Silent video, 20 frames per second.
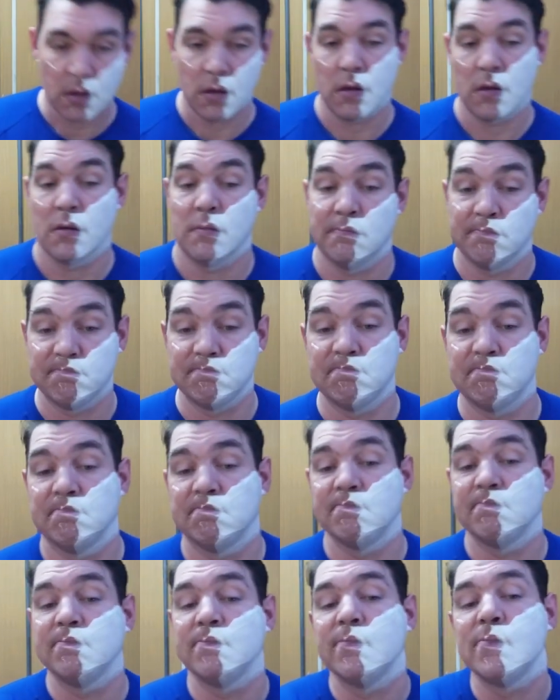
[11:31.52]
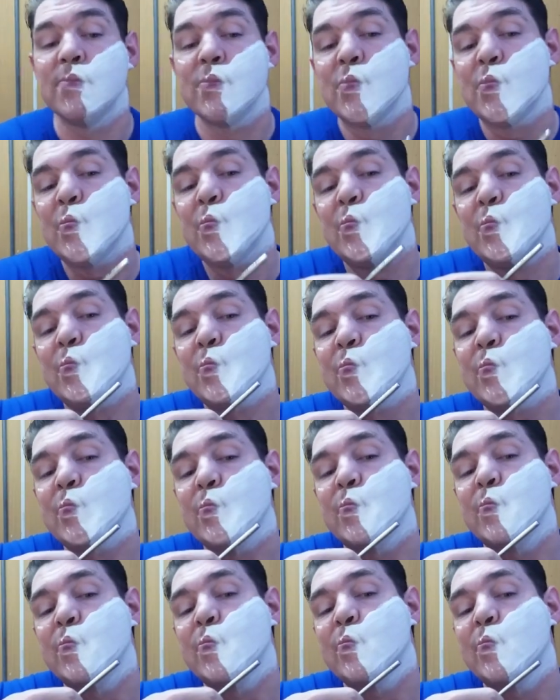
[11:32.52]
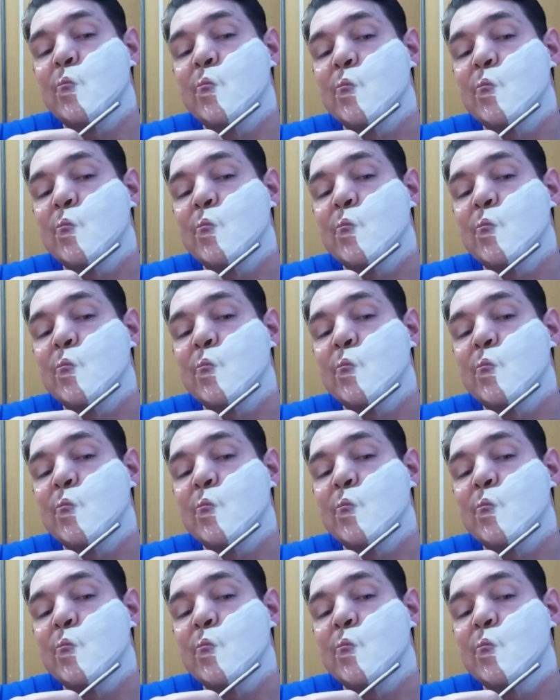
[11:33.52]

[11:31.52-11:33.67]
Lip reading: Nobody speaks.